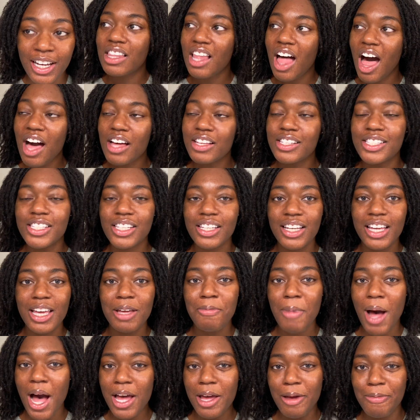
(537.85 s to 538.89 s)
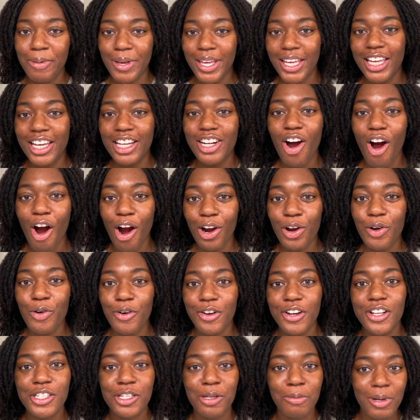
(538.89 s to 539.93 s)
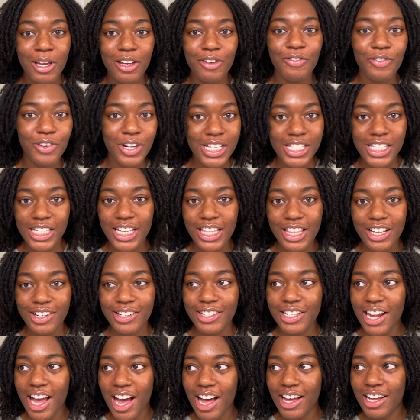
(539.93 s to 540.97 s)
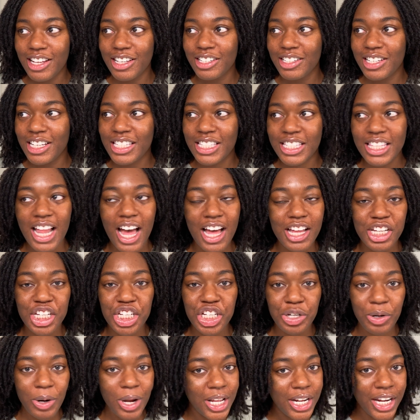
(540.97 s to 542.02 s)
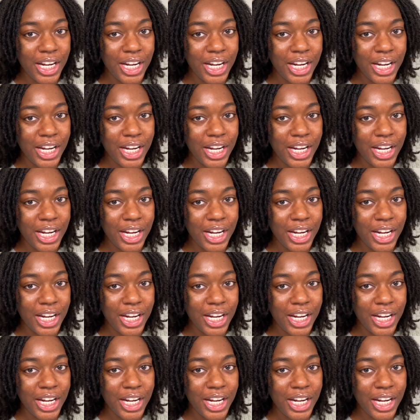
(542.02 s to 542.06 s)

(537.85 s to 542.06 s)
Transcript: Locks, in my opinion, are going to be frizzy. It's not straight